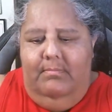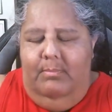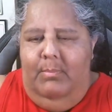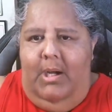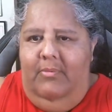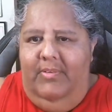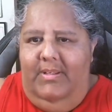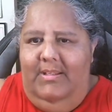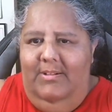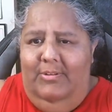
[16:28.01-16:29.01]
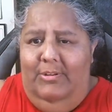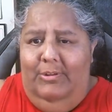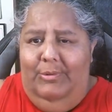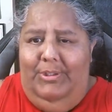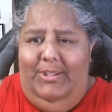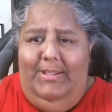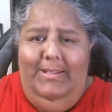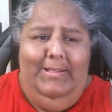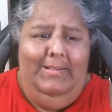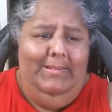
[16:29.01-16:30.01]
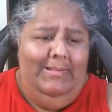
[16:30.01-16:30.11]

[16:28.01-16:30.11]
muffin or cookie and